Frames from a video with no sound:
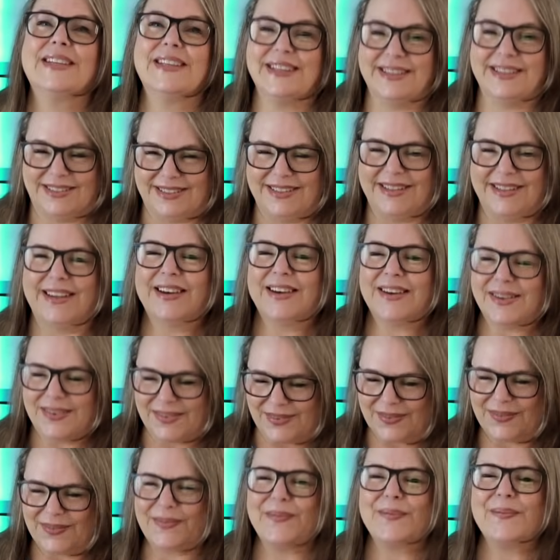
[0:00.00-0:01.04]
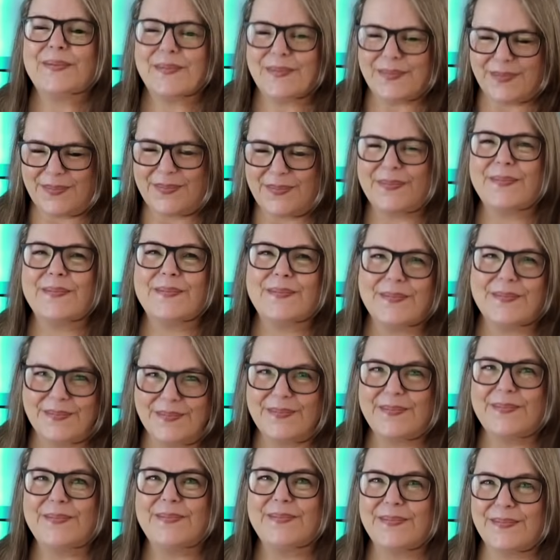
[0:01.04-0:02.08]

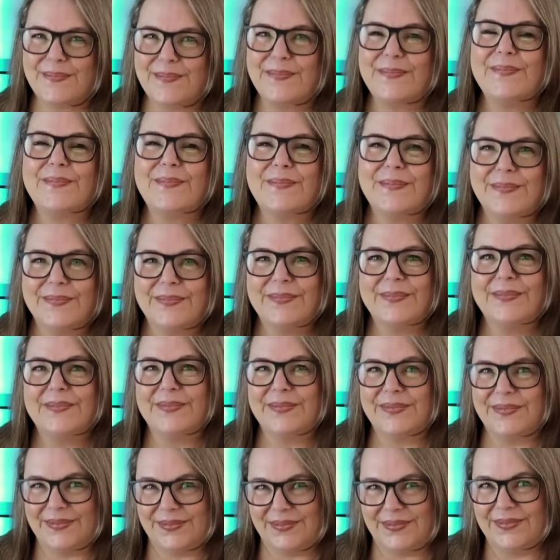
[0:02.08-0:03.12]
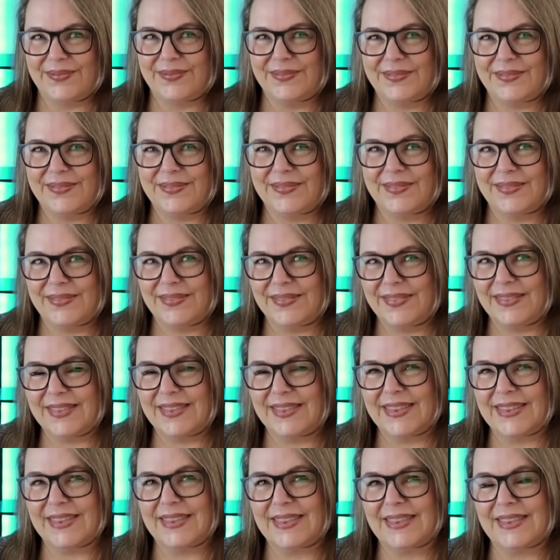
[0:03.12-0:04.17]

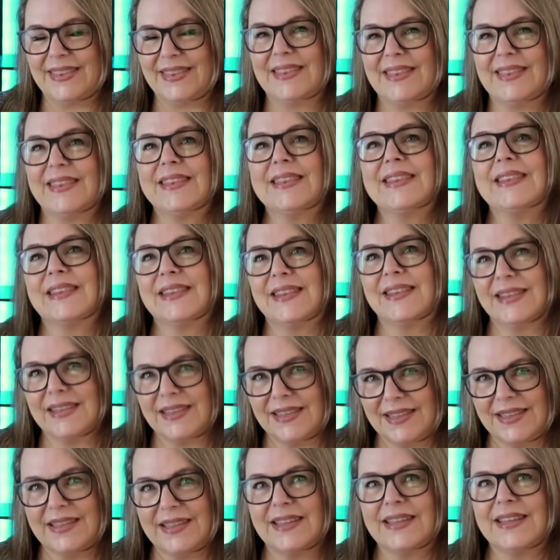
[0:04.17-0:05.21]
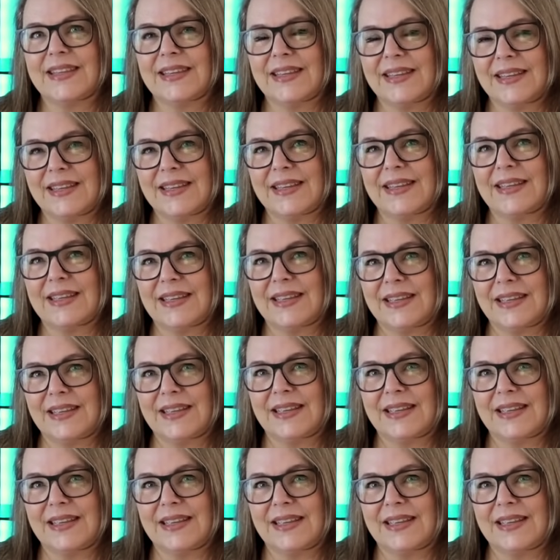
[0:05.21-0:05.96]
This person isn't speaking.